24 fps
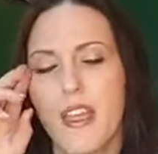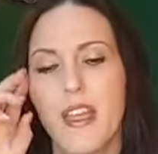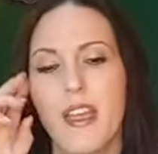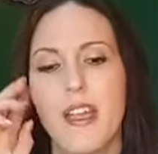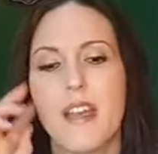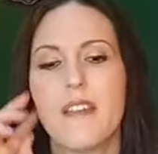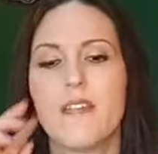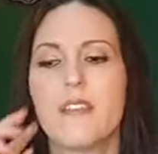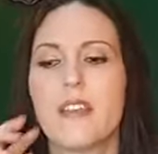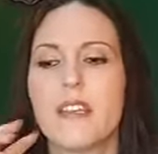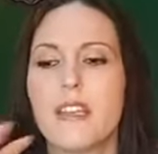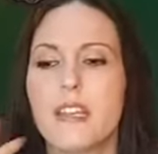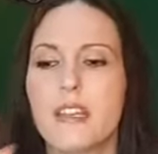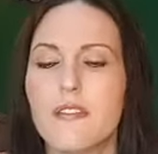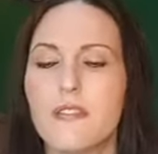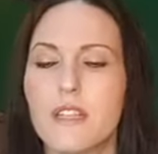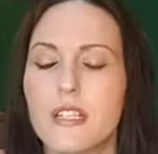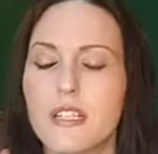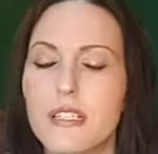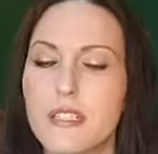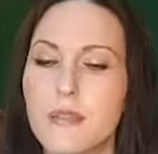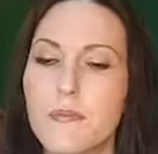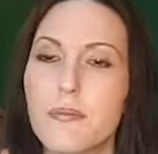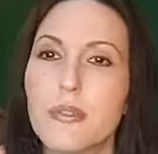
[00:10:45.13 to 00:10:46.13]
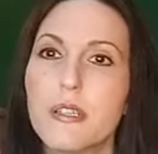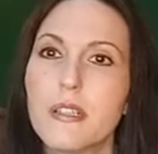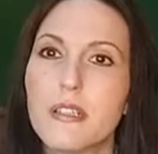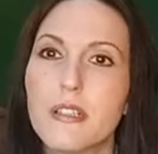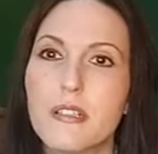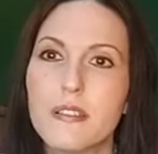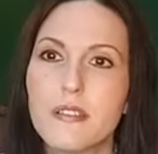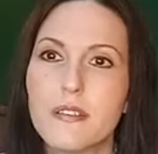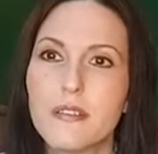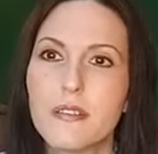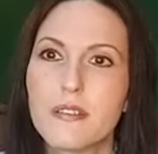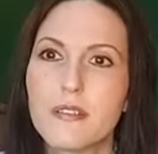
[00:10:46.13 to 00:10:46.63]
And then even I said,
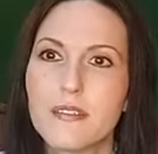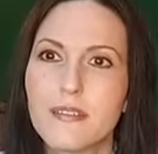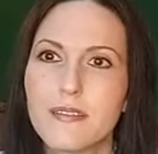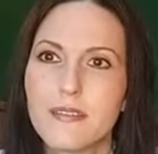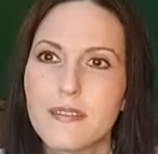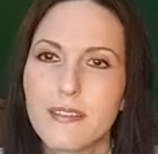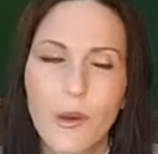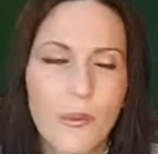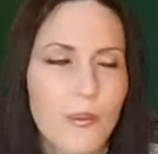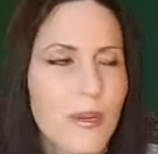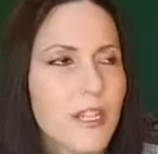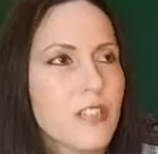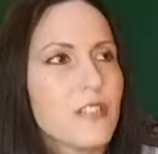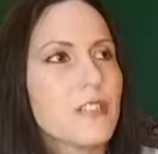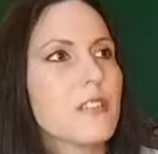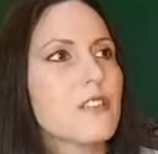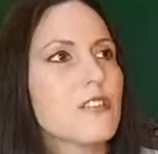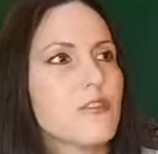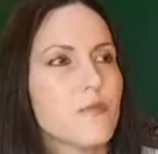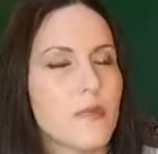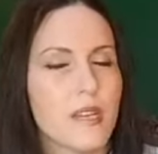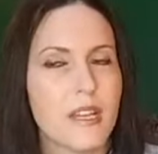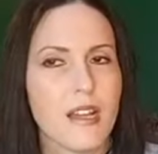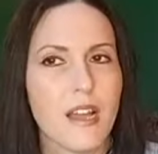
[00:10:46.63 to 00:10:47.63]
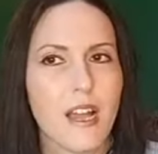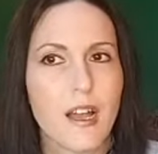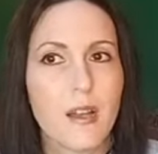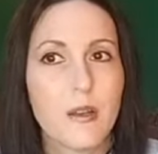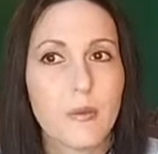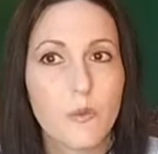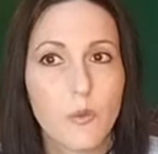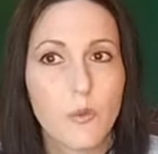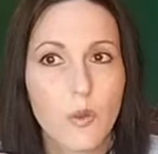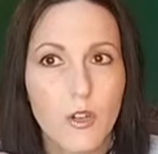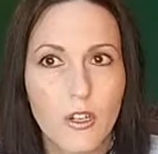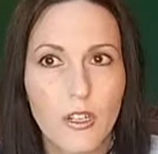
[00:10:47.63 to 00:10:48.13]
please don't message me.
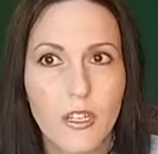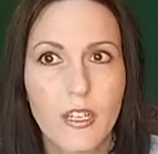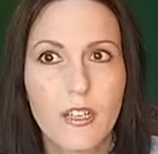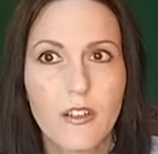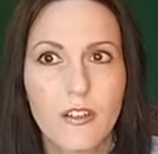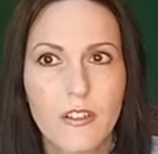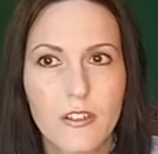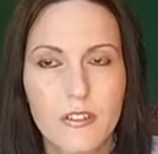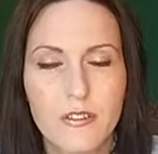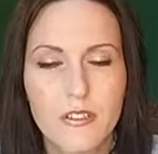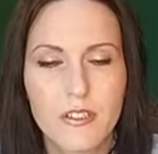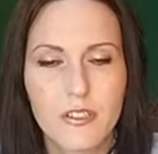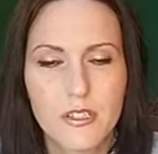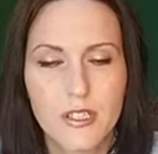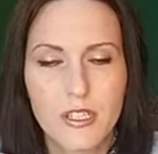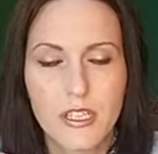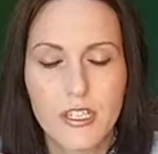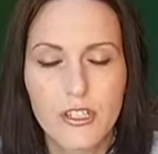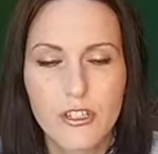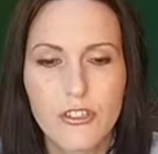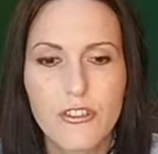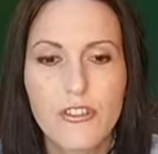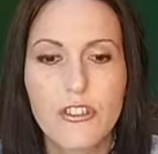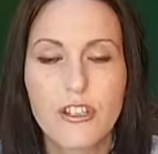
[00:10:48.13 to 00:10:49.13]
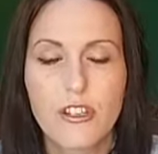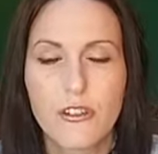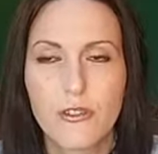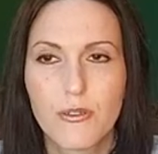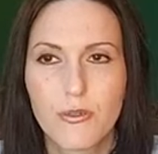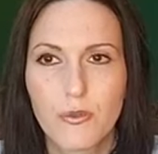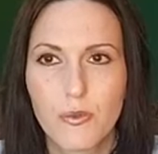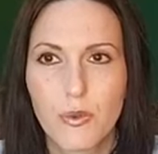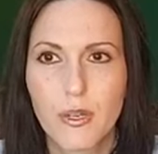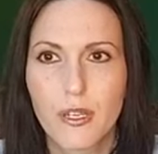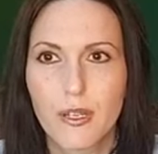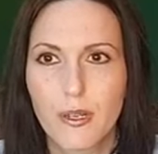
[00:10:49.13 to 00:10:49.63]
I'm working on this issue.
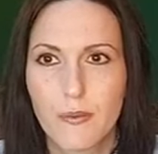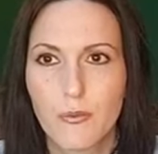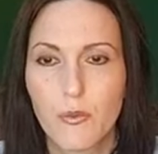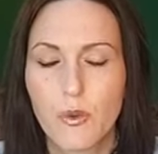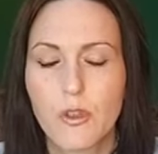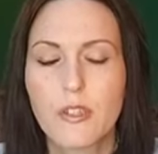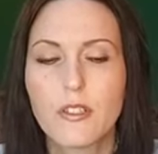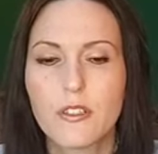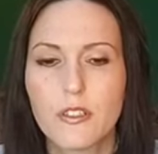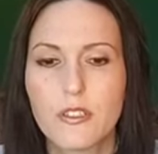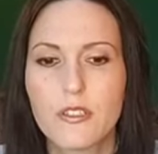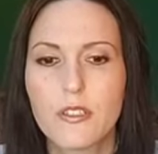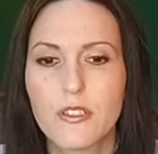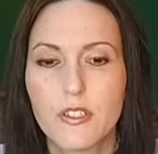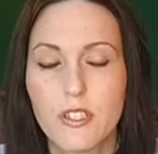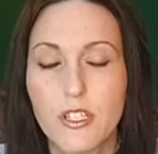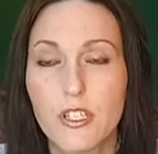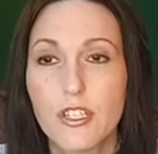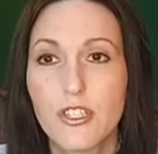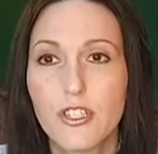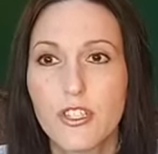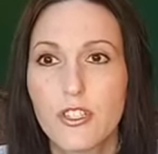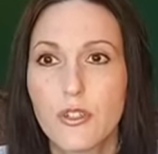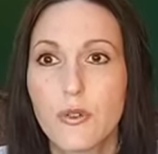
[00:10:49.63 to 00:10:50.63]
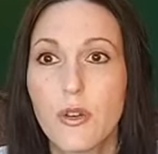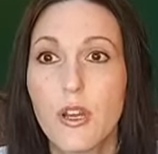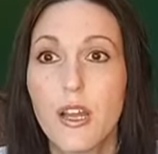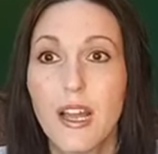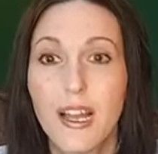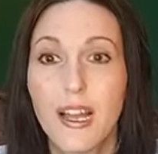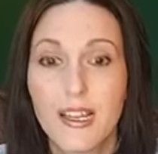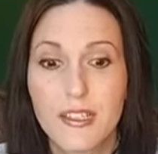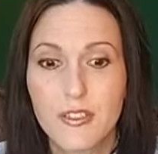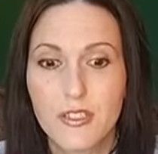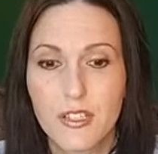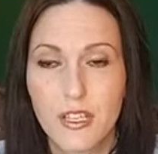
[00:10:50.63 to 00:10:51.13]
I'm working on this issue.
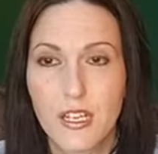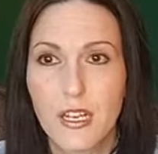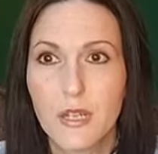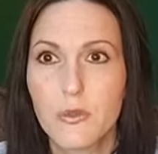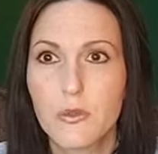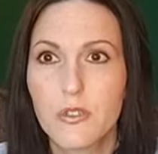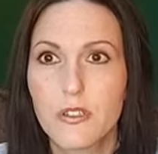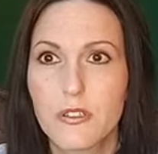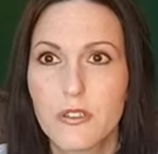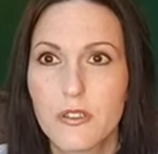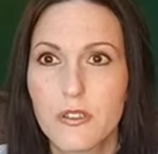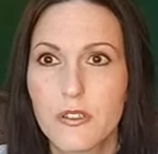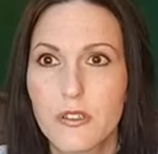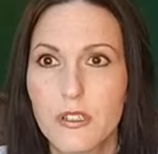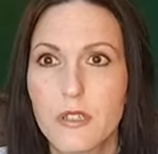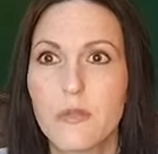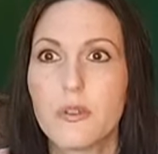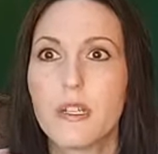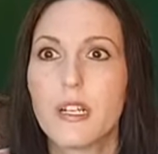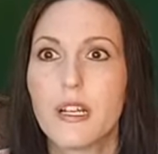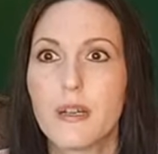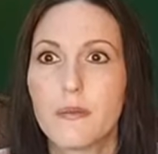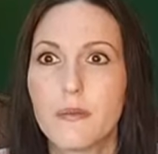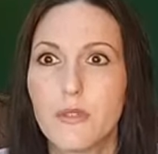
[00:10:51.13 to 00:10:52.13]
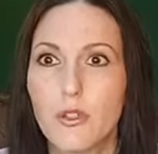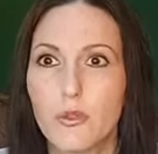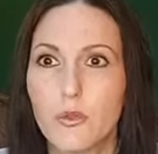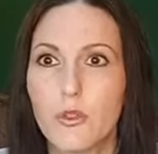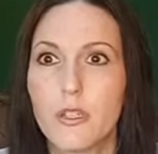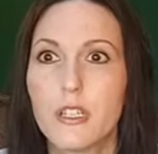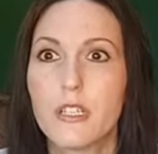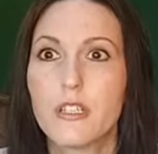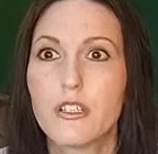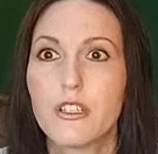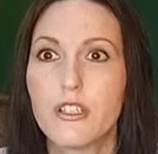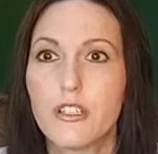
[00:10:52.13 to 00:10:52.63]
I said I was going to do it. I'm
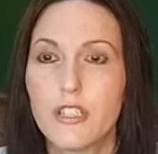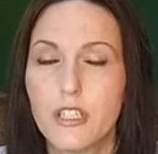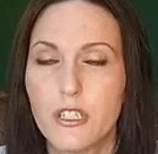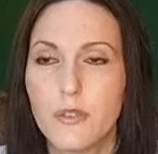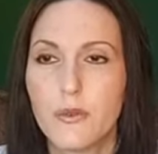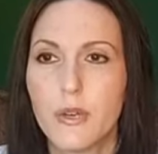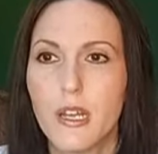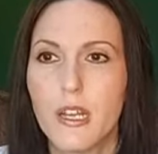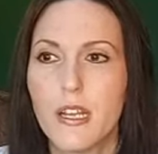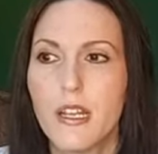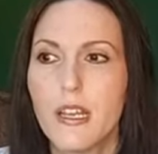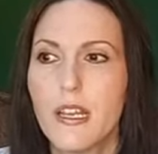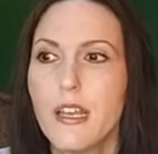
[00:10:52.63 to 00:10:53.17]
going to do it.